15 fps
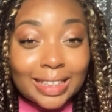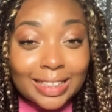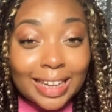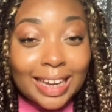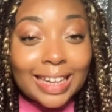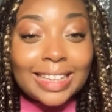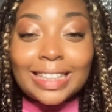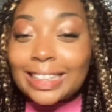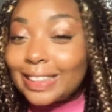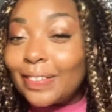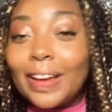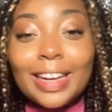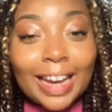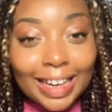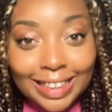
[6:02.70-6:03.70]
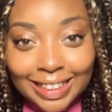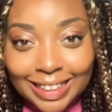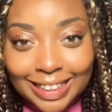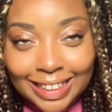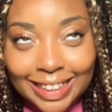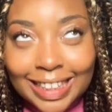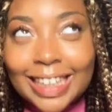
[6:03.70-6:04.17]
10, this
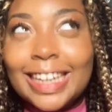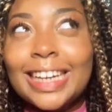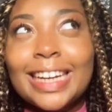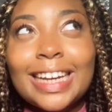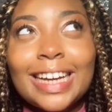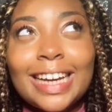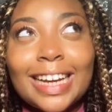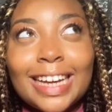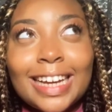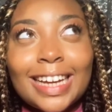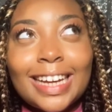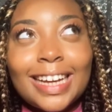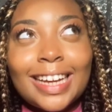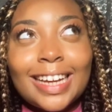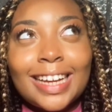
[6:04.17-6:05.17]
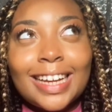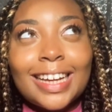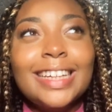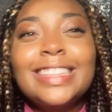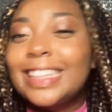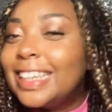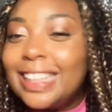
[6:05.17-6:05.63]
foundation
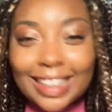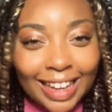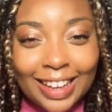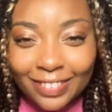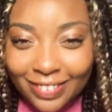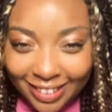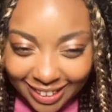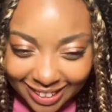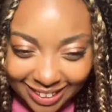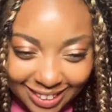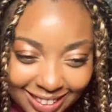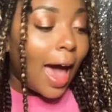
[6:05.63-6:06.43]
is an 11.